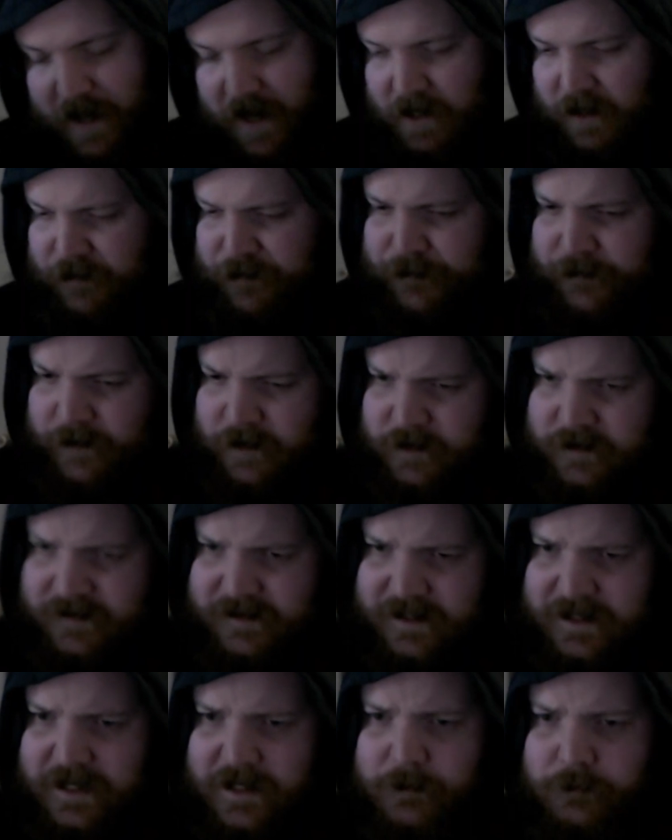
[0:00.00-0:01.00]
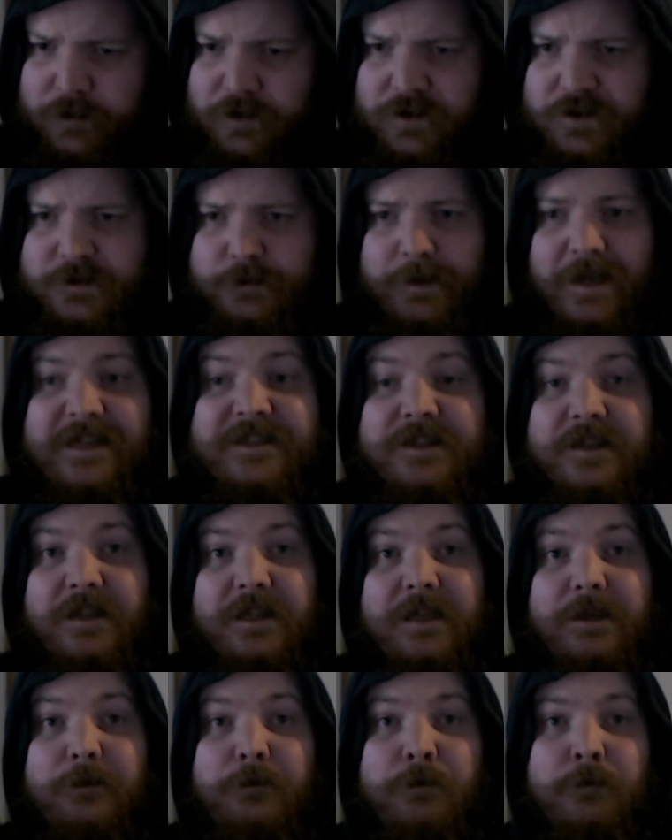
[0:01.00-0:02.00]
And the third day was
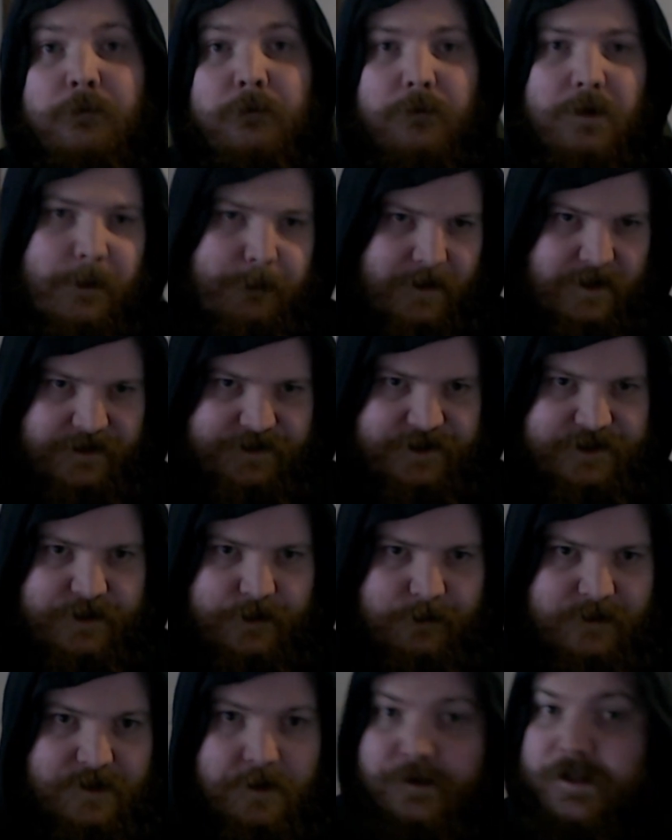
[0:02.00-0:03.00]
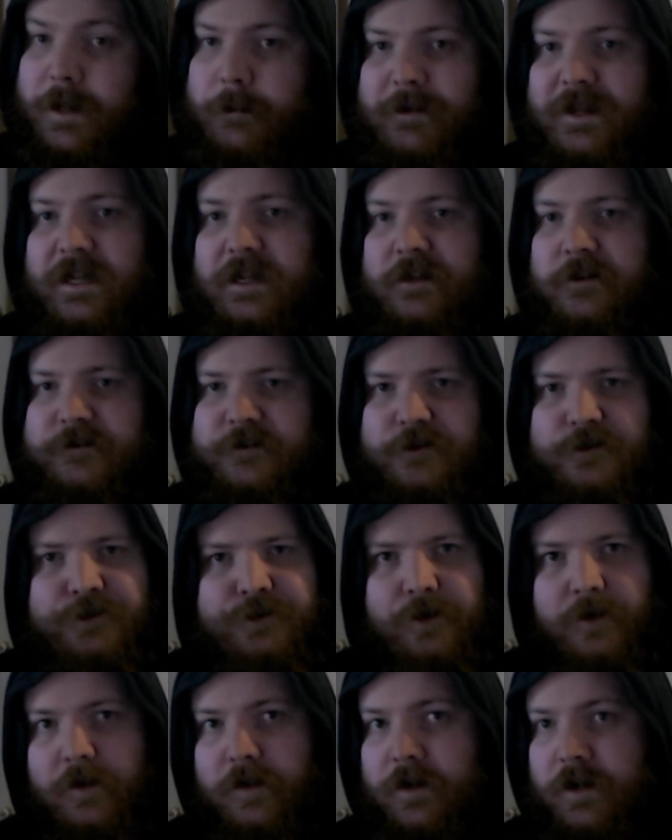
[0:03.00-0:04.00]
basically weapons. So that means
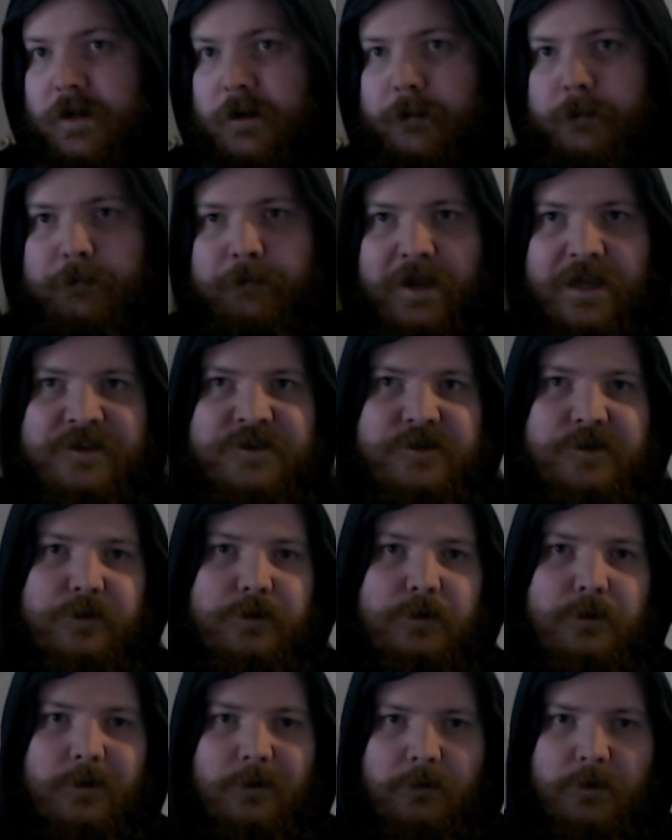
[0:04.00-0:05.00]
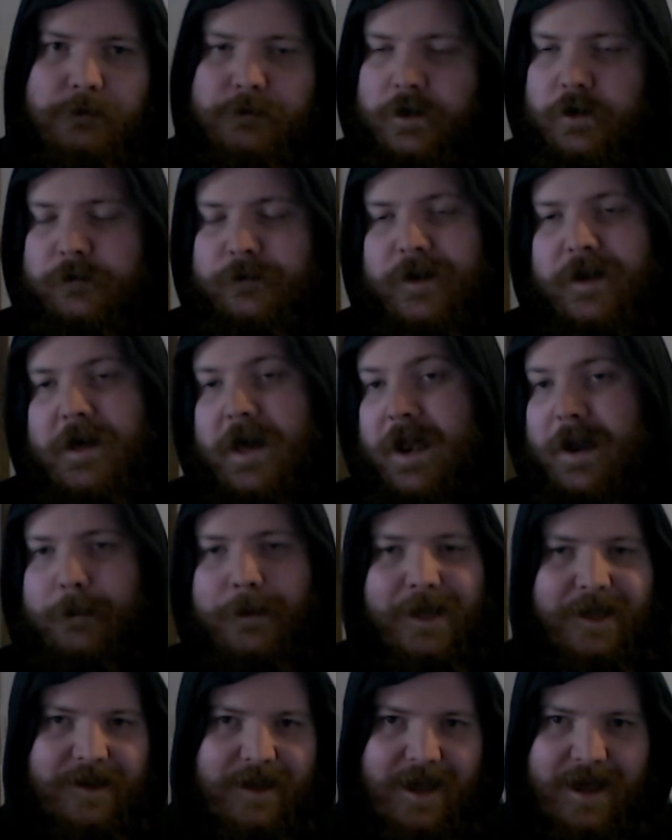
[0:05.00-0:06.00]
shotgun, pistol, revolver, and a
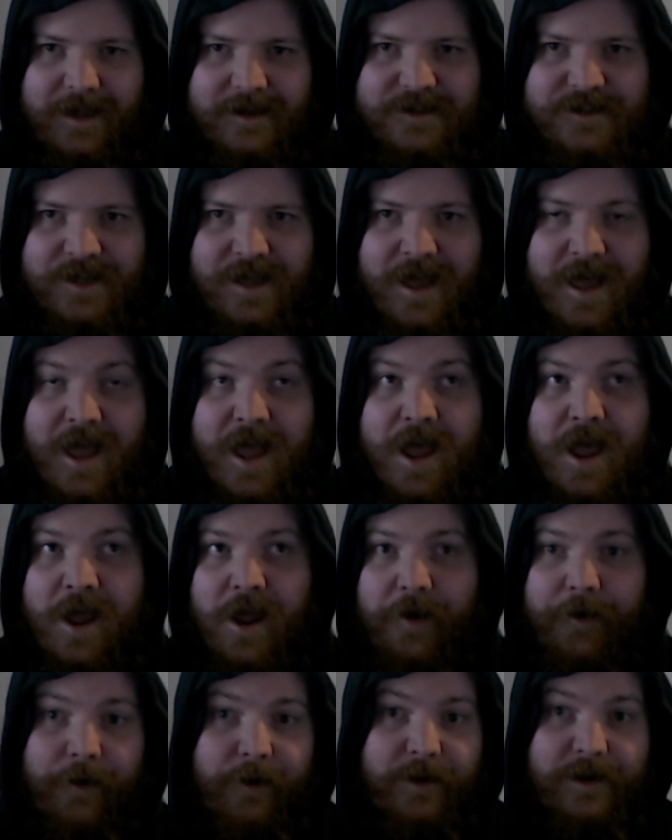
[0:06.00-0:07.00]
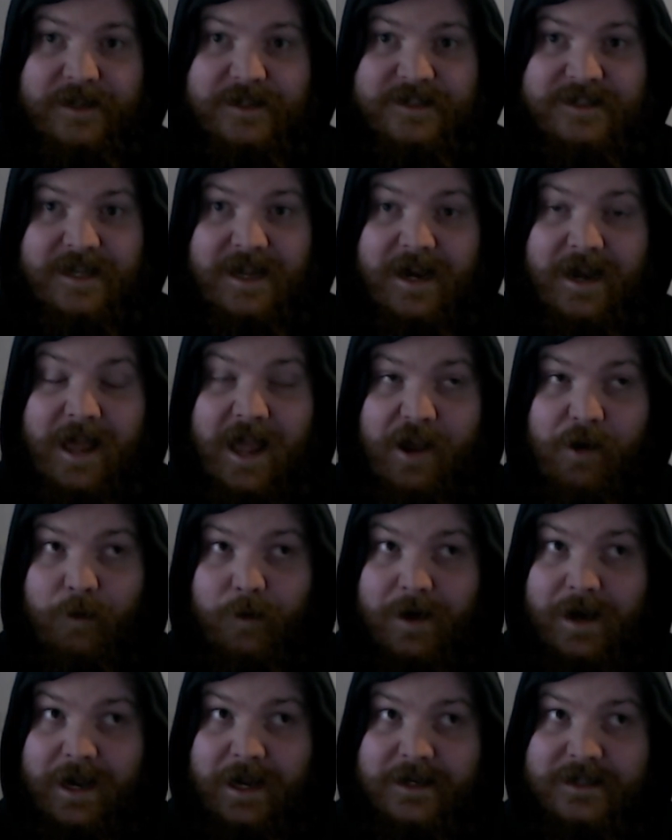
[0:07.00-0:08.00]
pickaxe. Don't understand
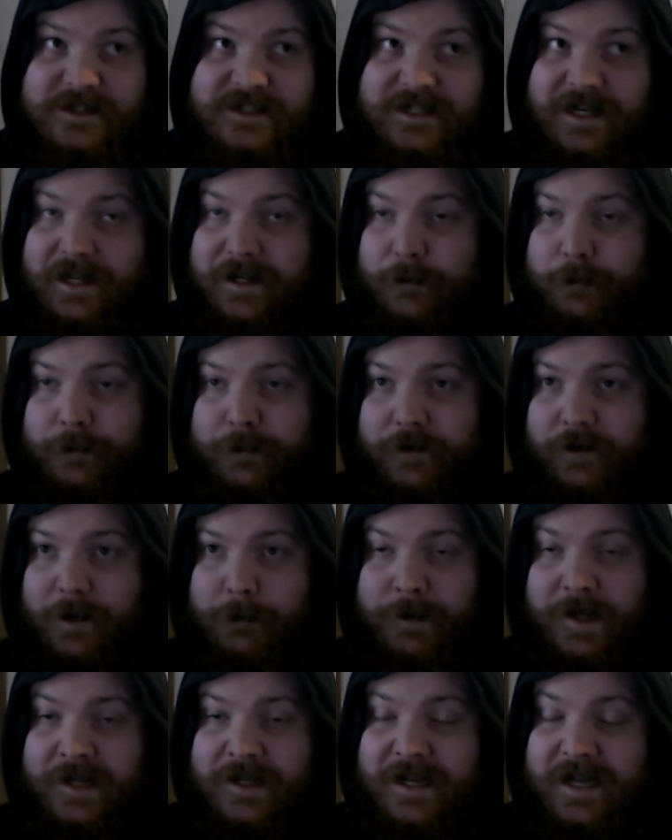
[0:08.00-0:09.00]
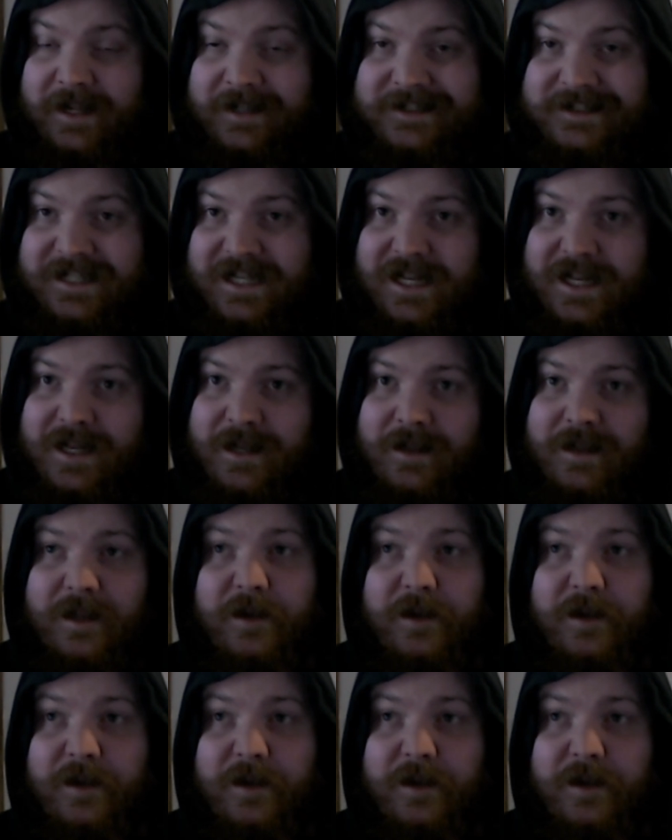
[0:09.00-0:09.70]
why I decided to put a pickaxe there.